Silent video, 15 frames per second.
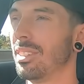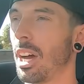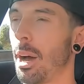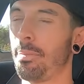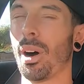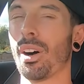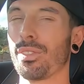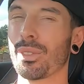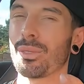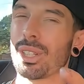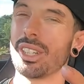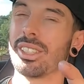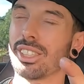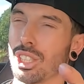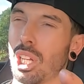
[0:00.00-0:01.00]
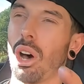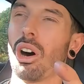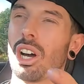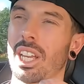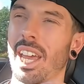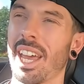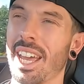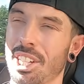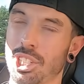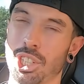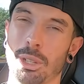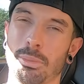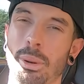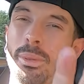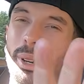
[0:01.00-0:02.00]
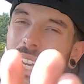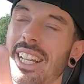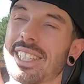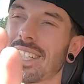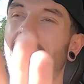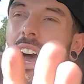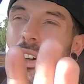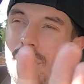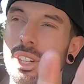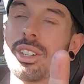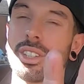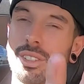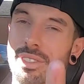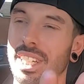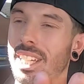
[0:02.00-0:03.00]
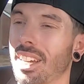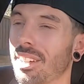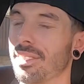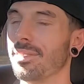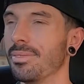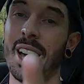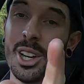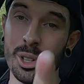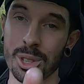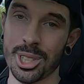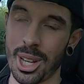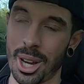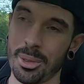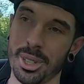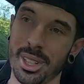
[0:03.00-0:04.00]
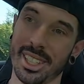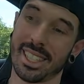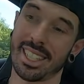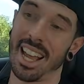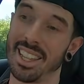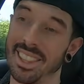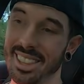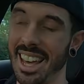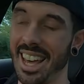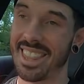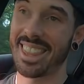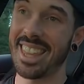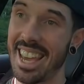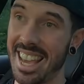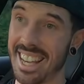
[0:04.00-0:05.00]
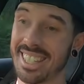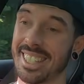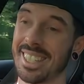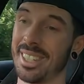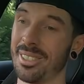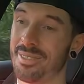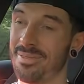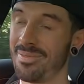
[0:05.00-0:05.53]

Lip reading: Apart from the tyre issue, but we'll get to that on another video. I also understand that this